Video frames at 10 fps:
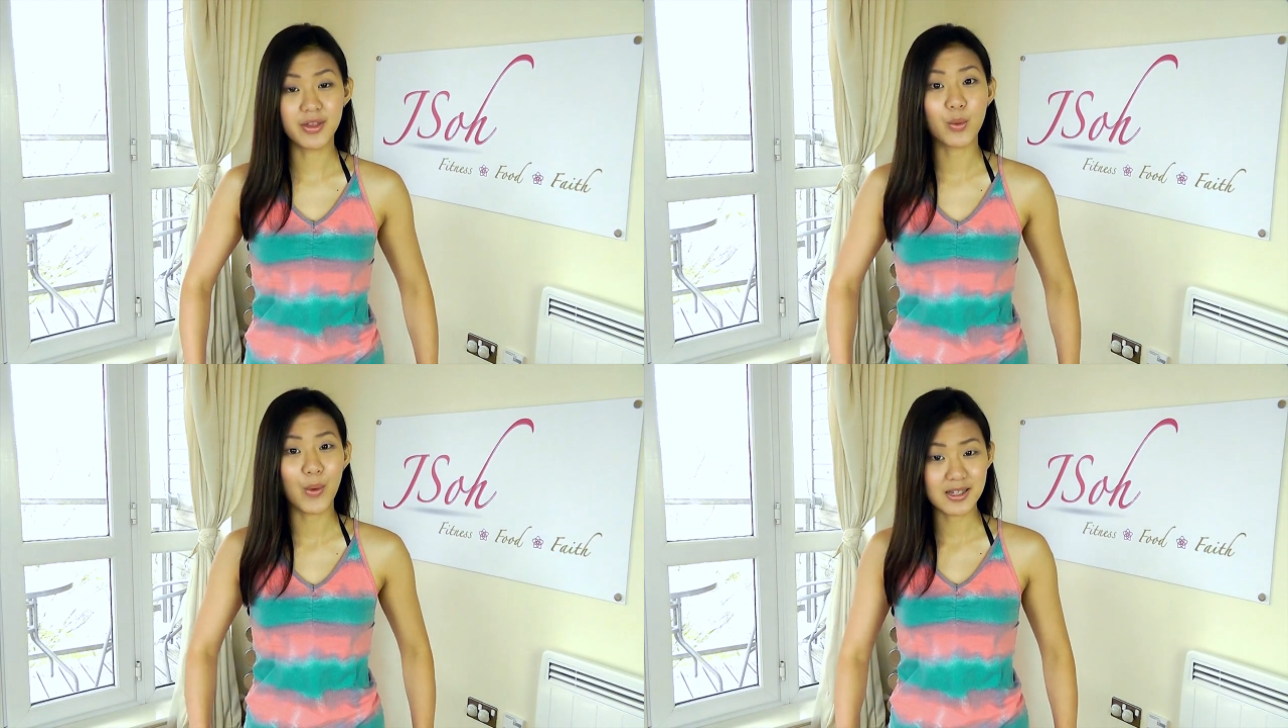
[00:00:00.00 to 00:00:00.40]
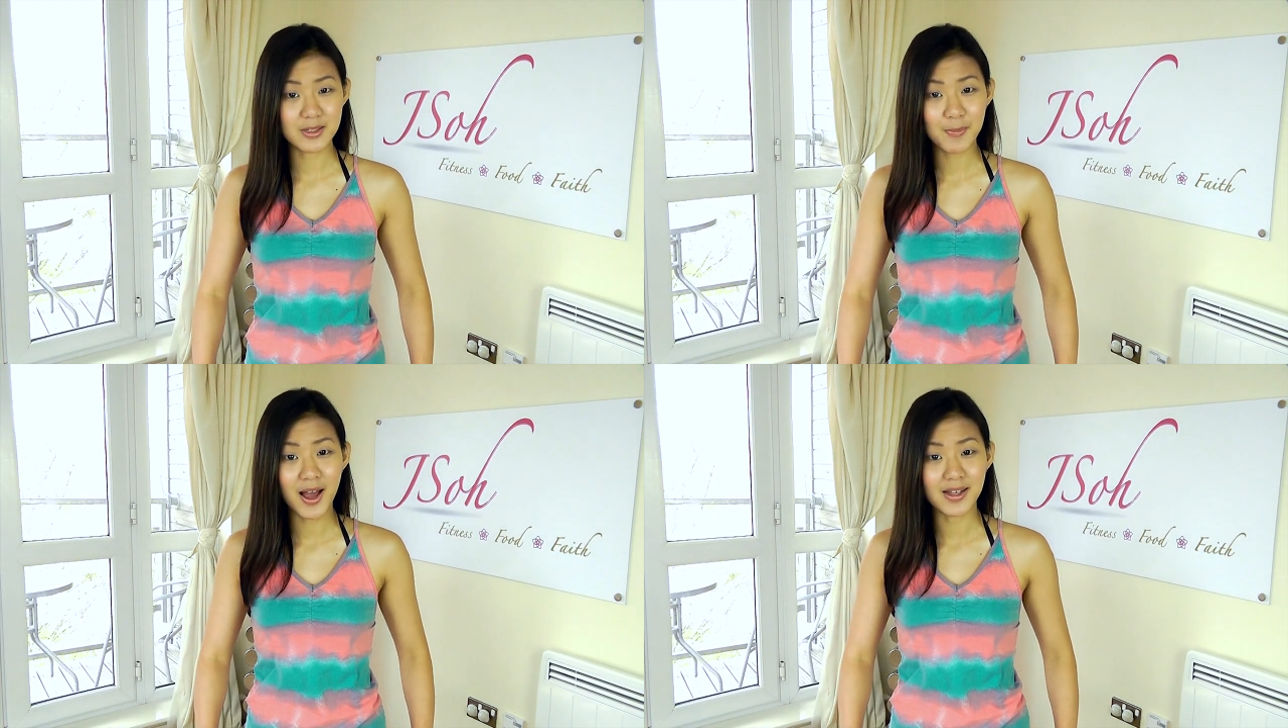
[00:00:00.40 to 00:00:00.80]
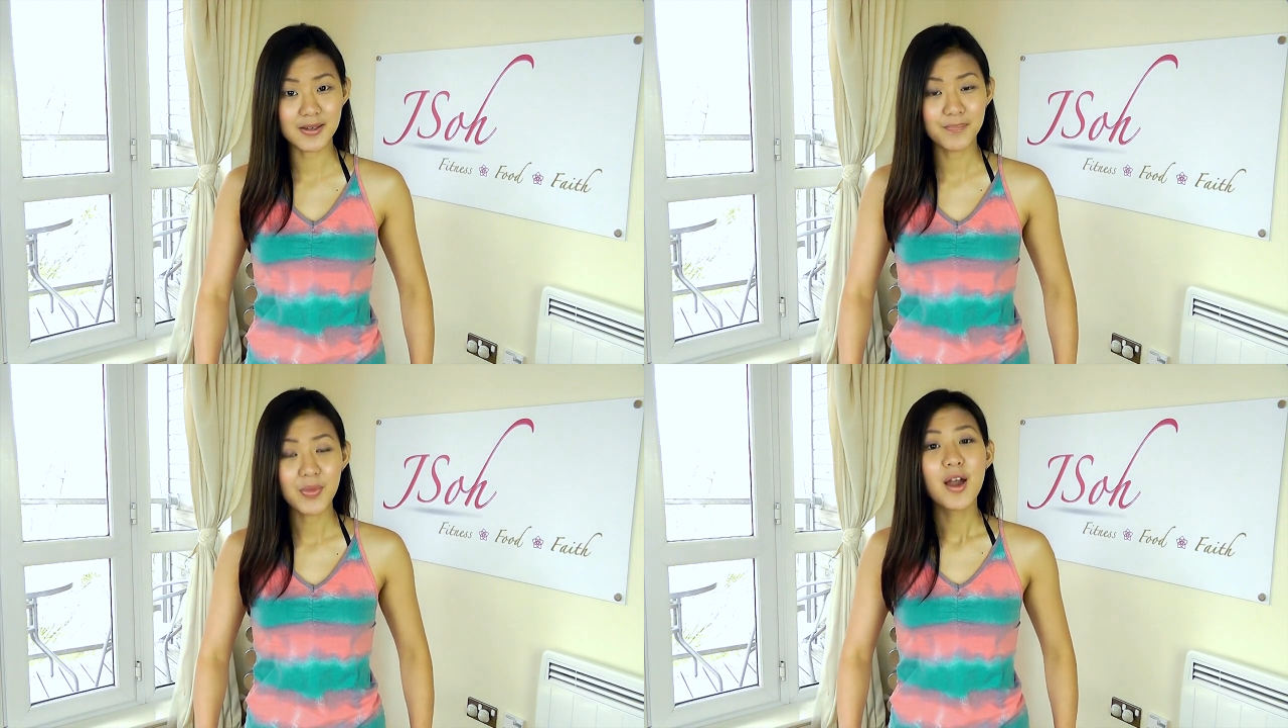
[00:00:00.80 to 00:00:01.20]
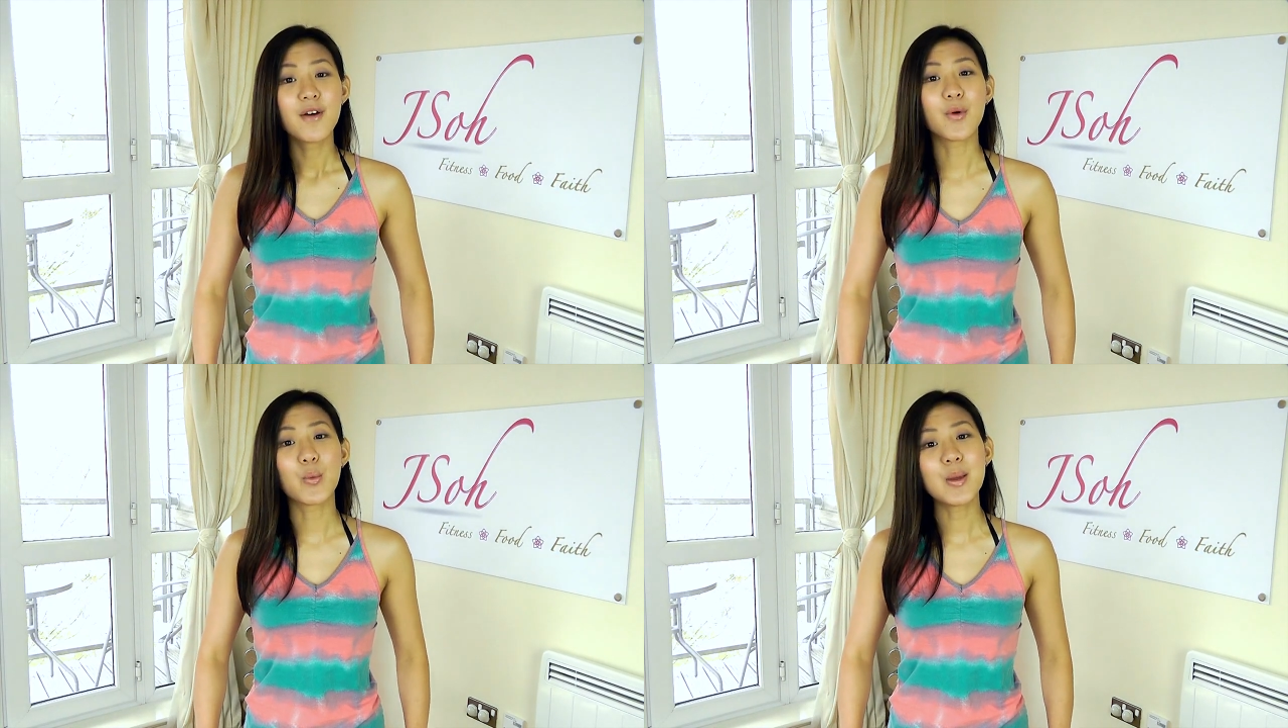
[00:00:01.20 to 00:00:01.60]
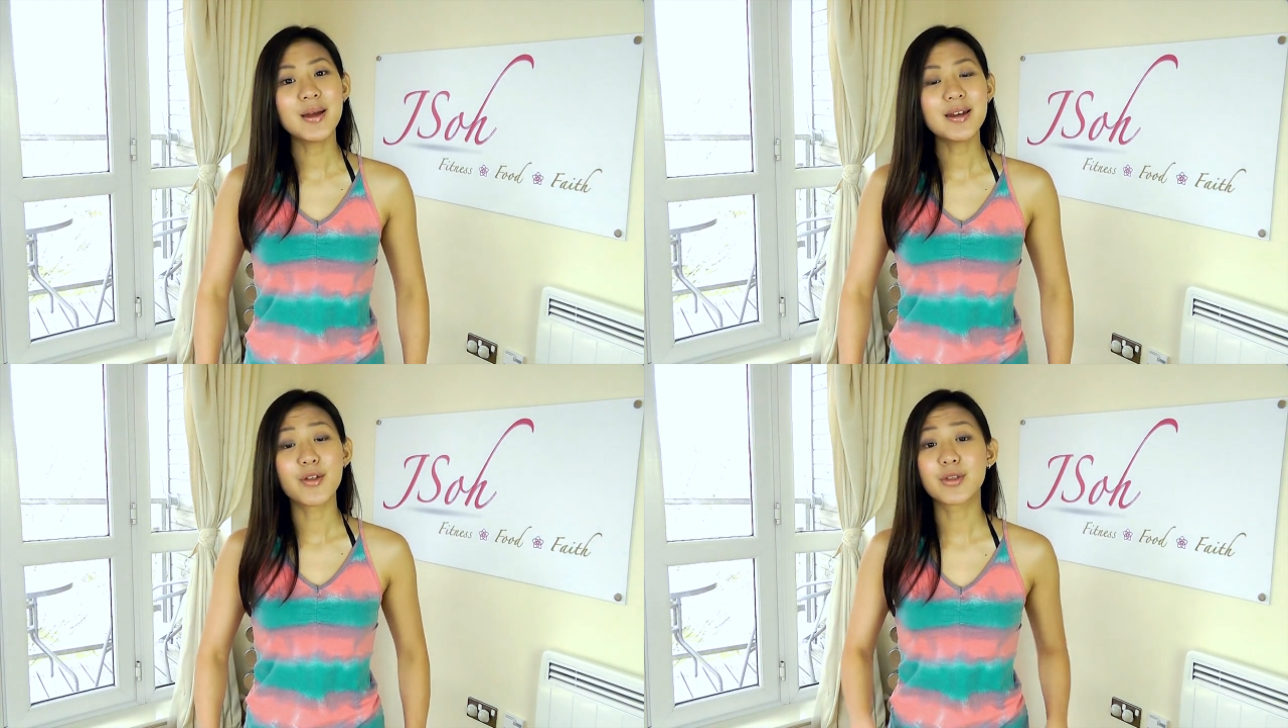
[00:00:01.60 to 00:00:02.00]
the widest part. For
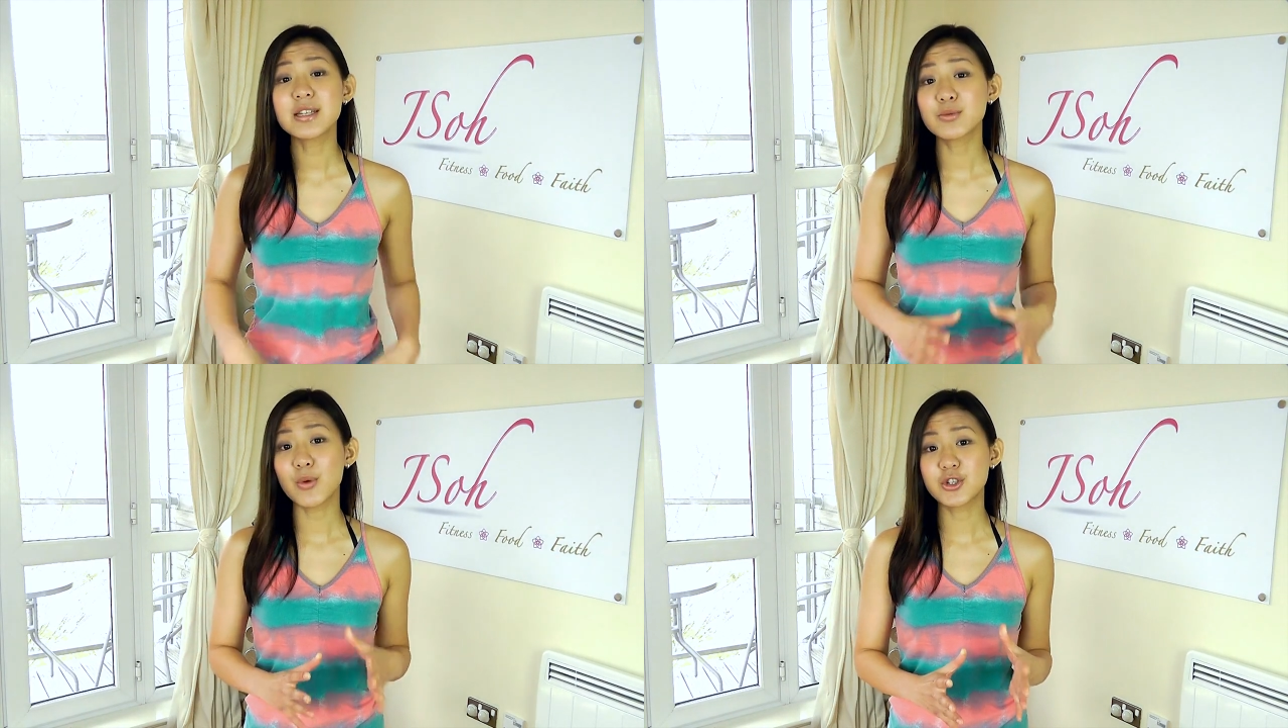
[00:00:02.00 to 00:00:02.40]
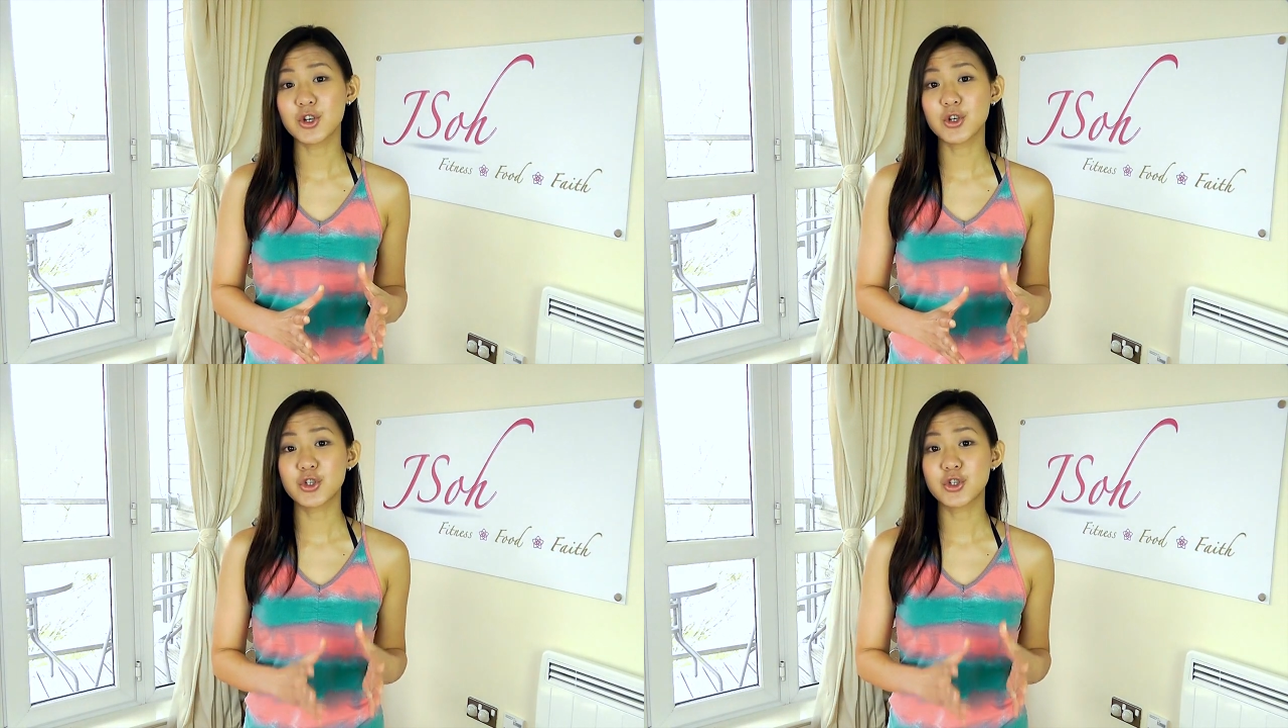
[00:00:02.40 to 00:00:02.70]
women, this ratio